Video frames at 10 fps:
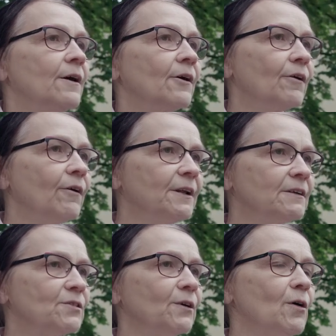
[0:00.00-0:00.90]

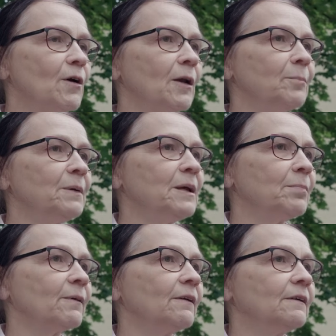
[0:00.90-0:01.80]
According to local
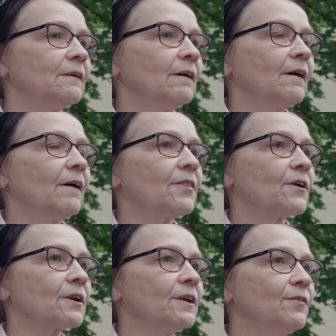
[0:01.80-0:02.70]
people,
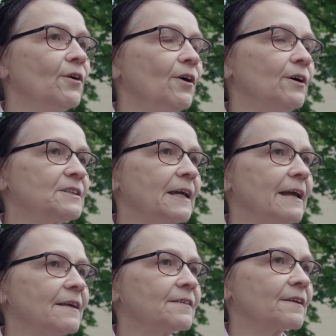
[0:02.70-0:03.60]
the river
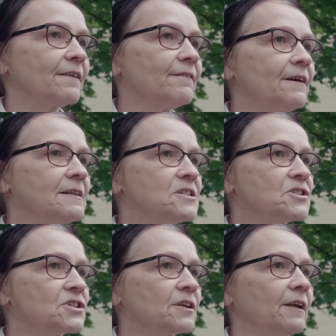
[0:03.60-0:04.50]
takes
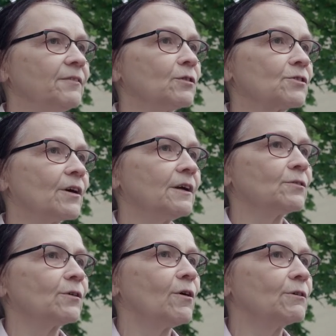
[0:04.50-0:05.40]
revenge if you try
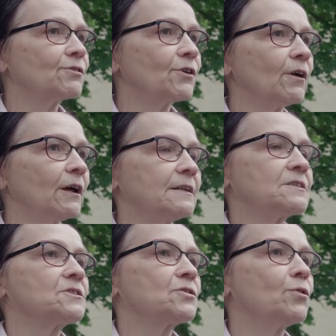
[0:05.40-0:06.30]
to control it
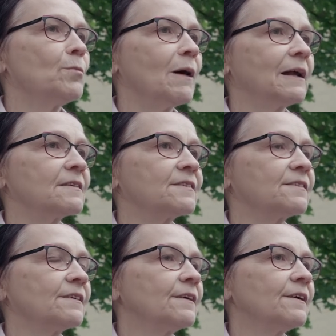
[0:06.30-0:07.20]
too much.
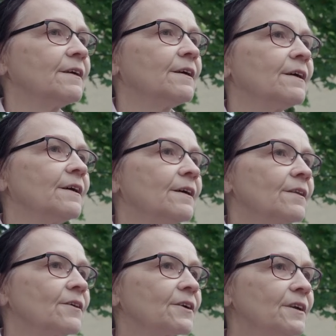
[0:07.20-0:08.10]

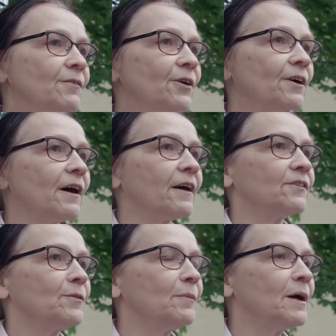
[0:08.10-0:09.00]
The river
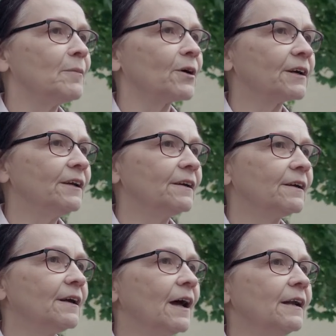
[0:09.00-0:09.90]
has a memory
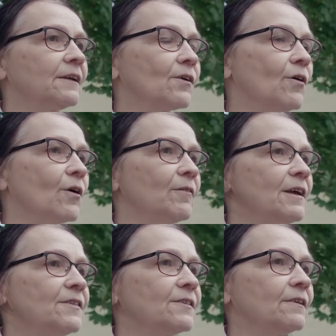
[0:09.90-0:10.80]
and it
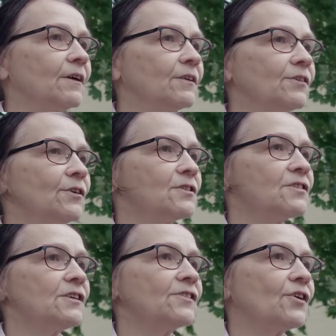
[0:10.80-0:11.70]
always
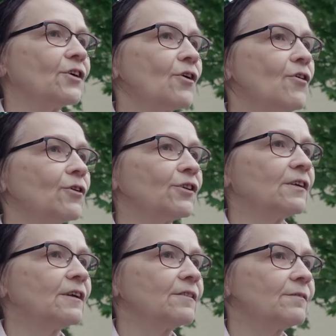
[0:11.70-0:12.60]
searches her
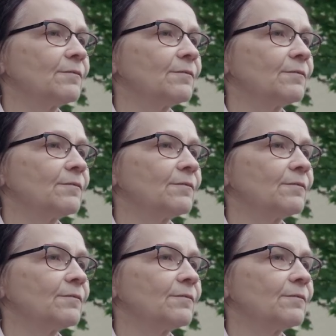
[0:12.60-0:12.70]
courses.